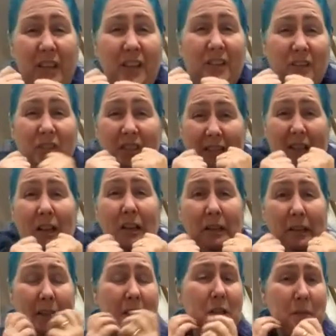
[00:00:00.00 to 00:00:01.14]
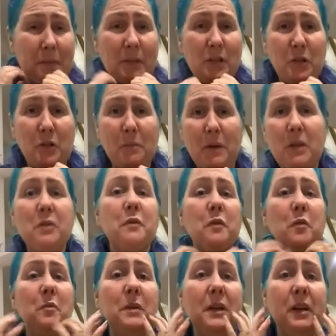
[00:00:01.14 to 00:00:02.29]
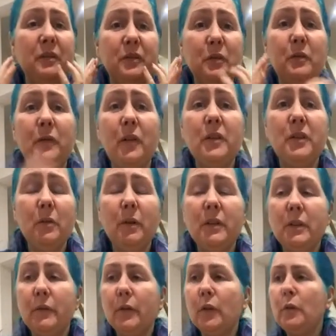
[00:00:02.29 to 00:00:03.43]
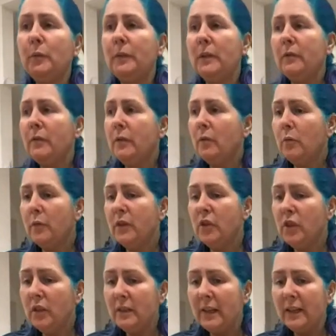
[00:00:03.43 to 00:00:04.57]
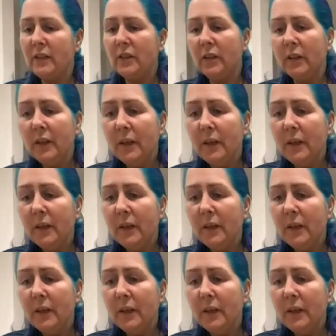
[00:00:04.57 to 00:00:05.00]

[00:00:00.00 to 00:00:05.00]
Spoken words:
still a little bit too much for me. I still find it quite difficult, even all these years later.